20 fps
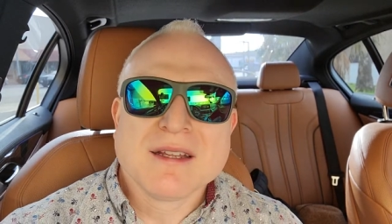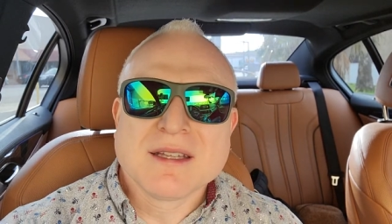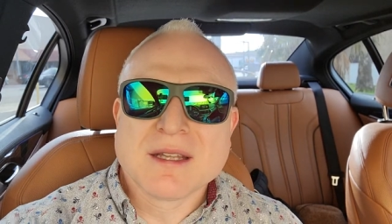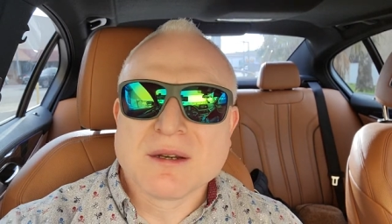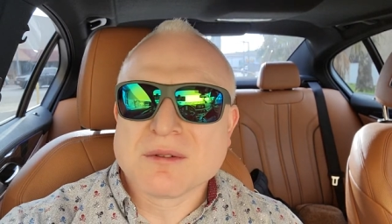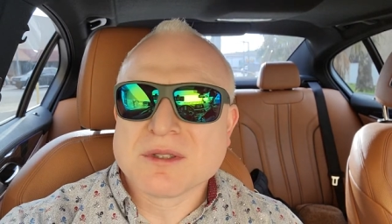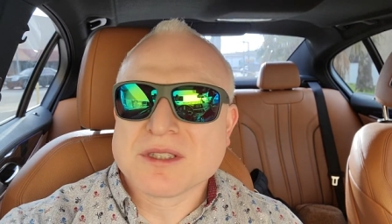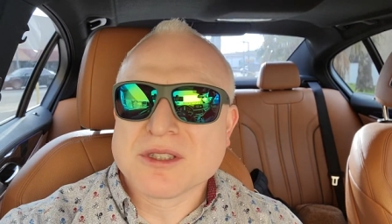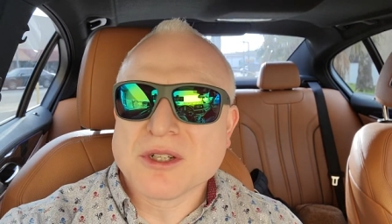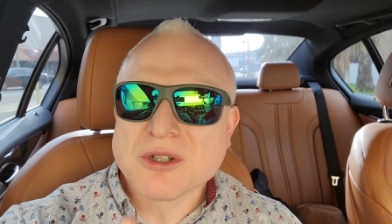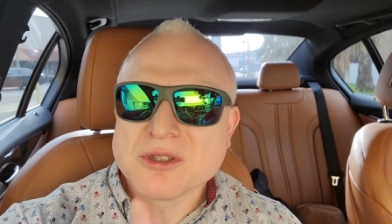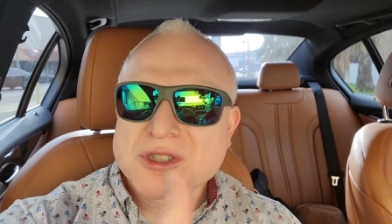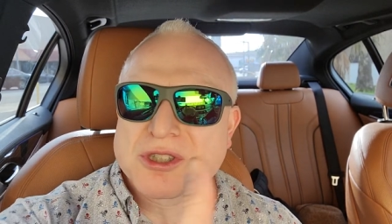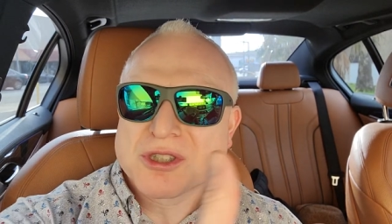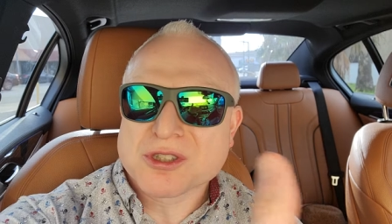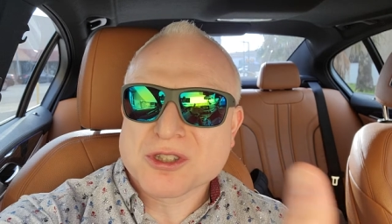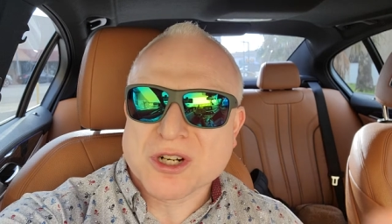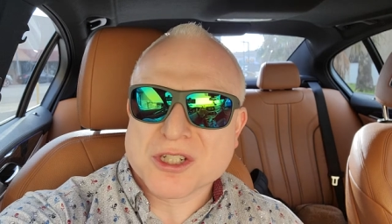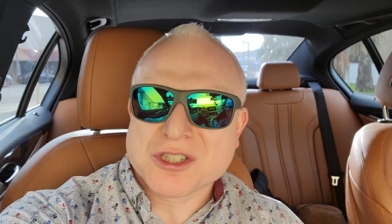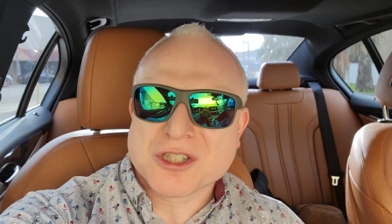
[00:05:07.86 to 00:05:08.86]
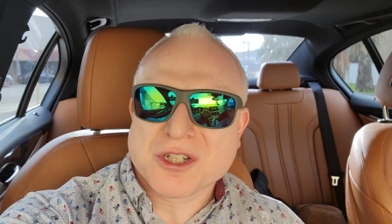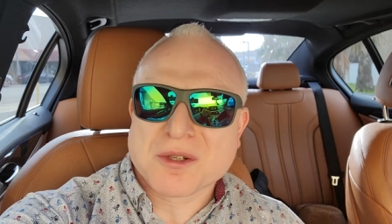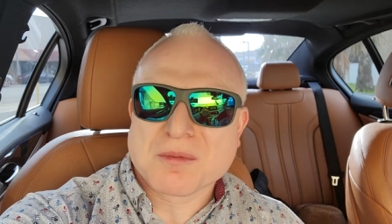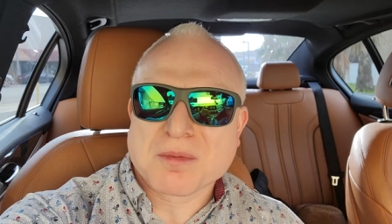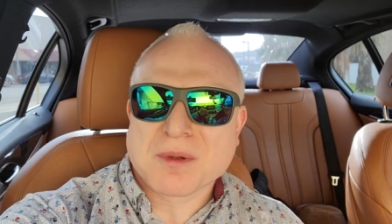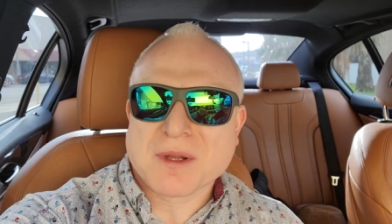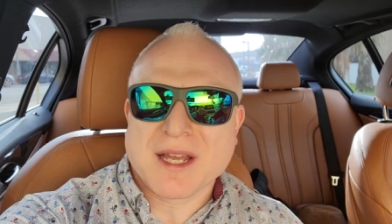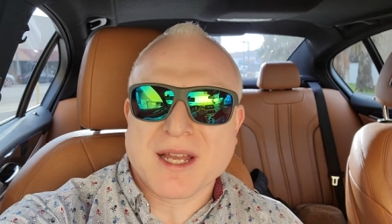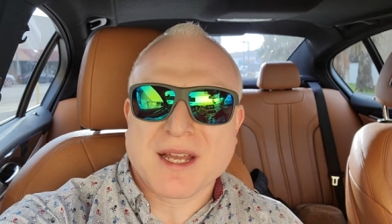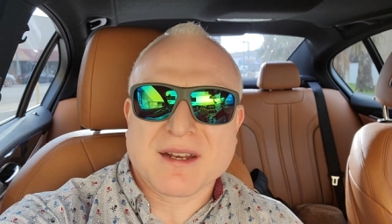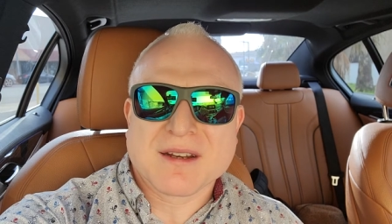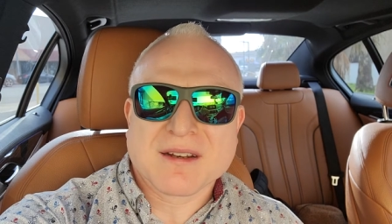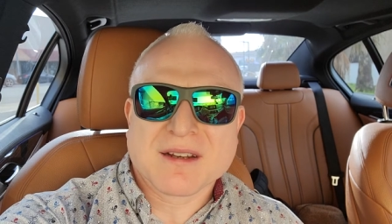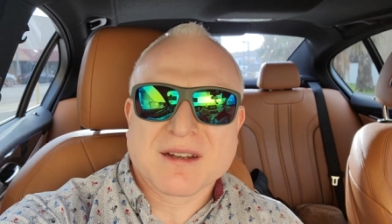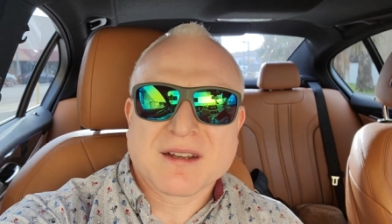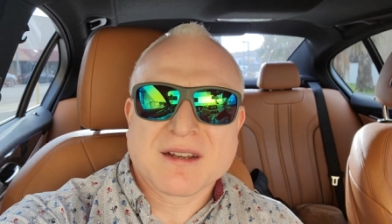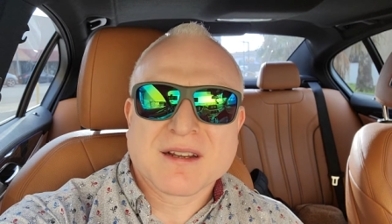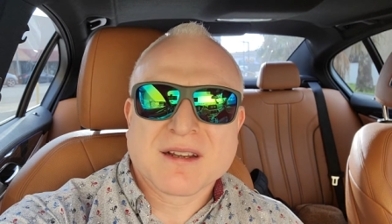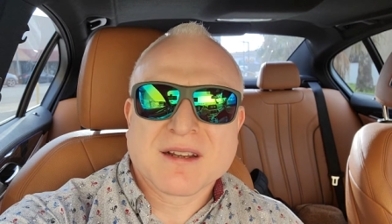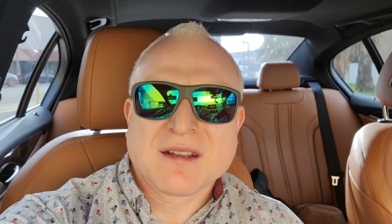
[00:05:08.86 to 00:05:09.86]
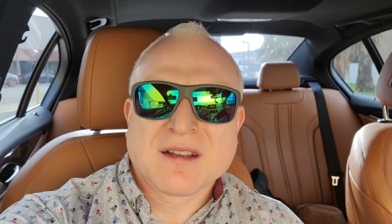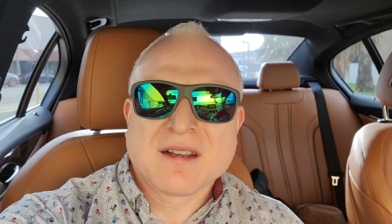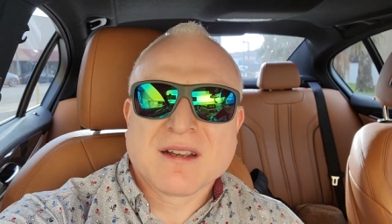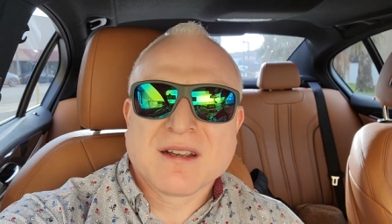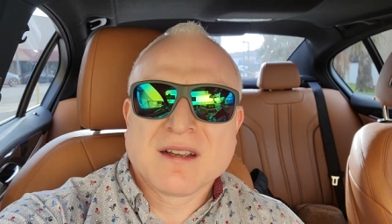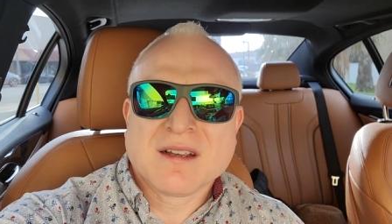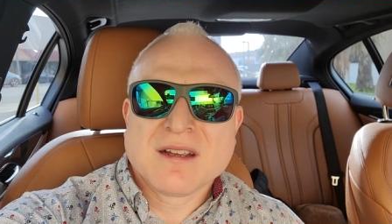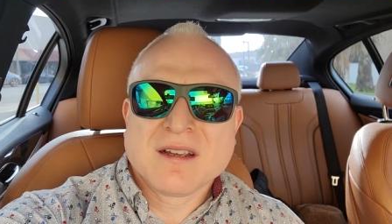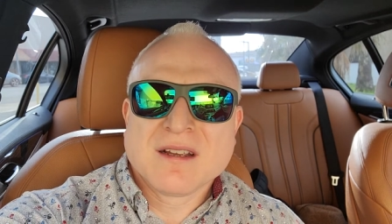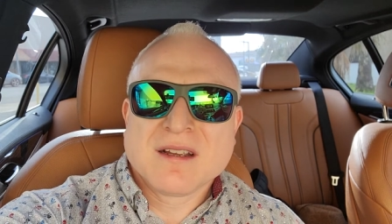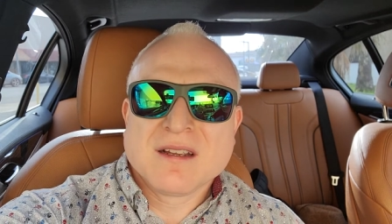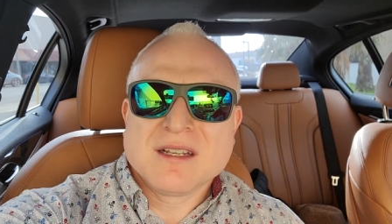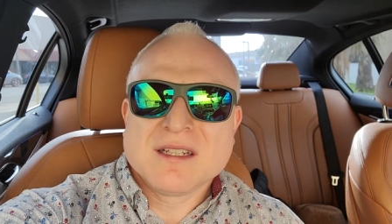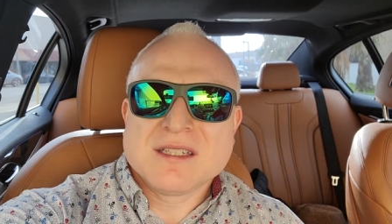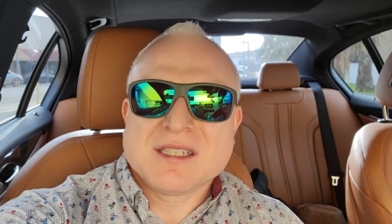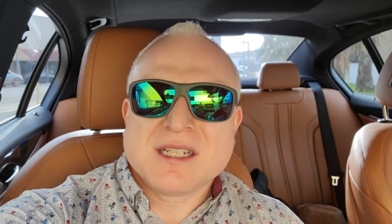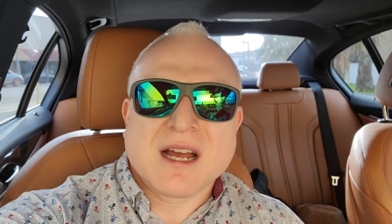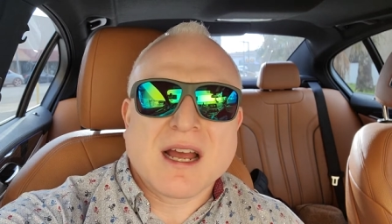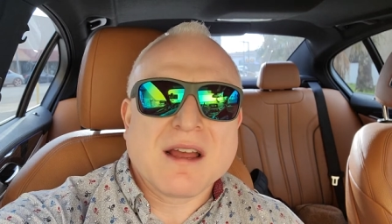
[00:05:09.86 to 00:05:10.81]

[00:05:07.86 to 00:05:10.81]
There was no structured plan. You see,